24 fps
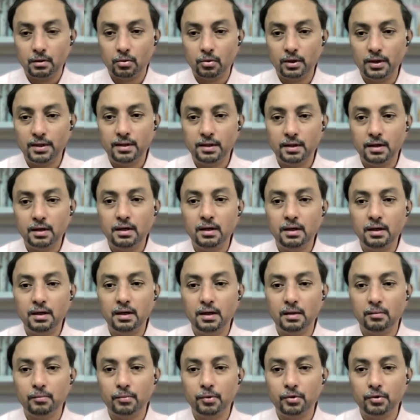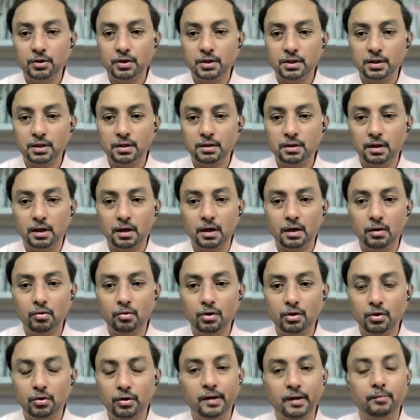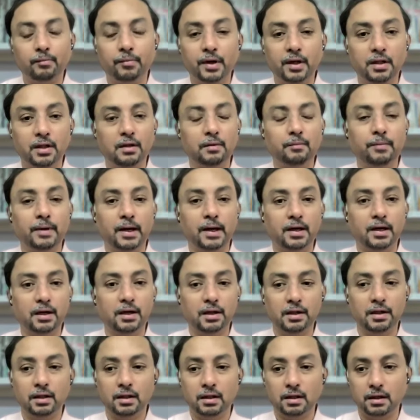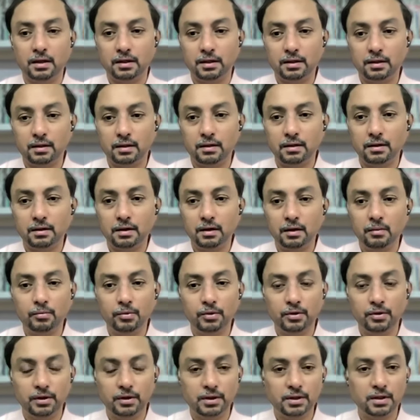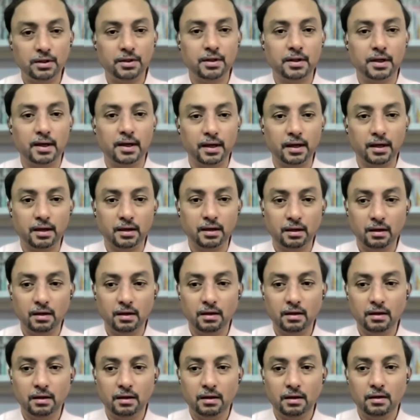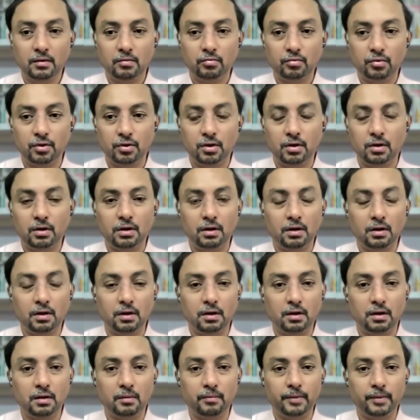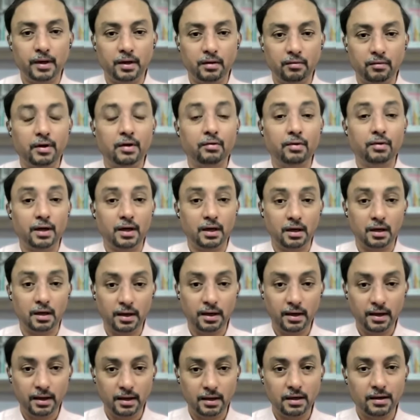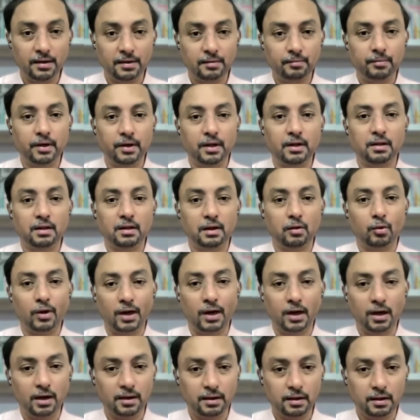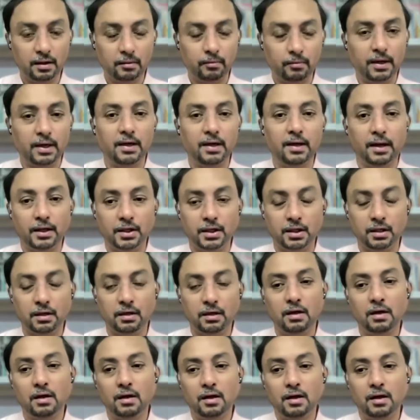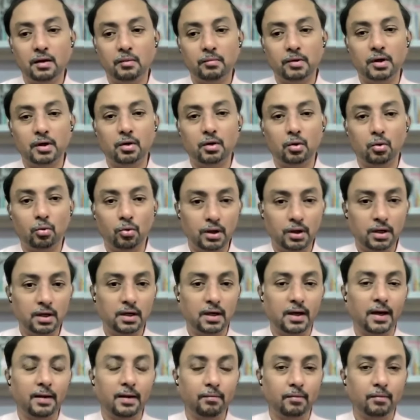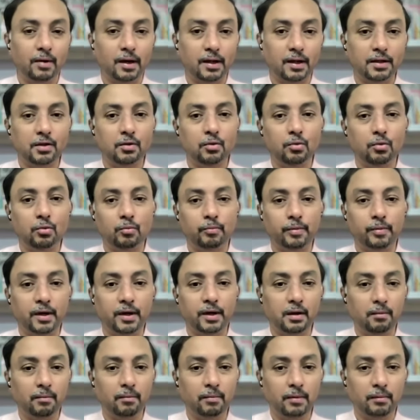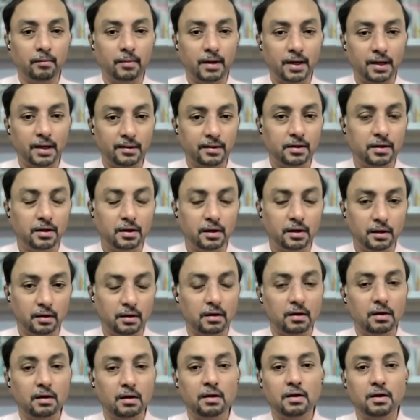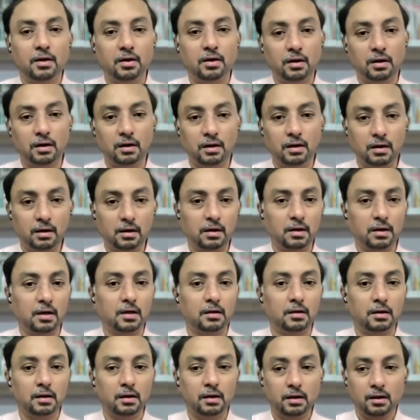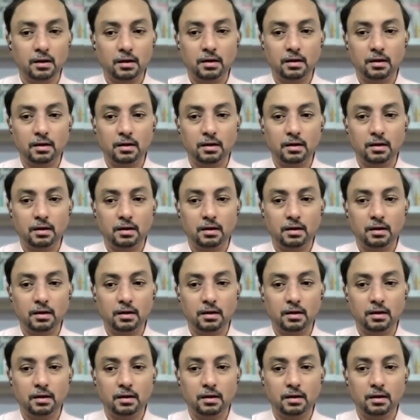Only sitting position is allowed during breathing practice. Yes, sitting position is the ideal for when you are learning at least breath awareness and meditation. But over time, as you become a master in your